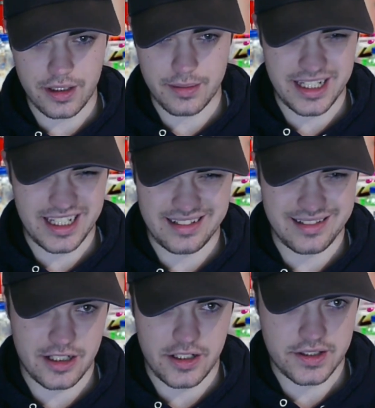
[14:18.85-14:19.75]
I mean,
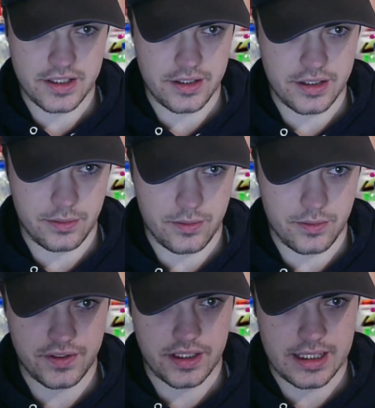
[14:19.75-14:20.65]
I don't know
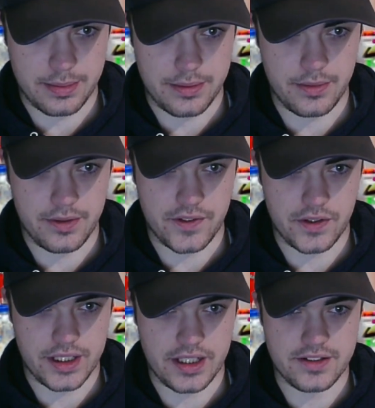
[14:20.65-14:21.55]
what's going to happen with
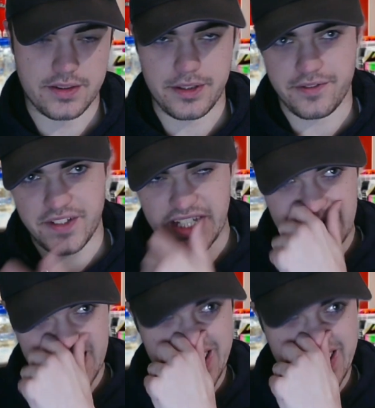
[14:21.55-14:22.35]
Lockyer, to be fair,